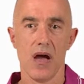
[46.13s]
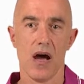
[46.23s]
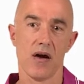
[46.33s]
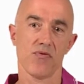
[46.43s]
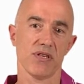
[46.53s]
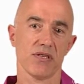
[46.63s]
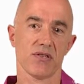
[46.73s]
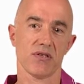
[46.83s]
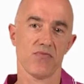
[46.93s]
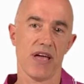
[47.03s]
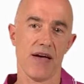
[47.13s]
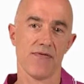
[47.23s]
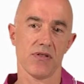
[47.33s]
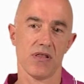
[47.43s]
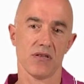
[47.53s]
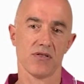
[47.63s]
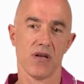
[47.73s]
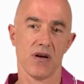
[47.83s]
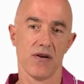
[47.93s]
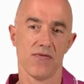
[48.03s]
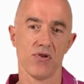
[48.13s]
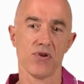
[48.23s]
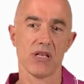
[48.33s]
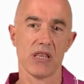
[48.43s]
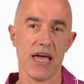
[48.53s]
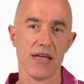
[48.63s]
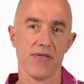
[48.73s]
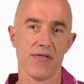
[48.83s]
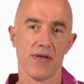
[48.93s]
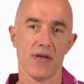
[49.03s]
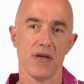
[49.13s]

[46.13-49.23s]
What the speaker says: We have the unit length.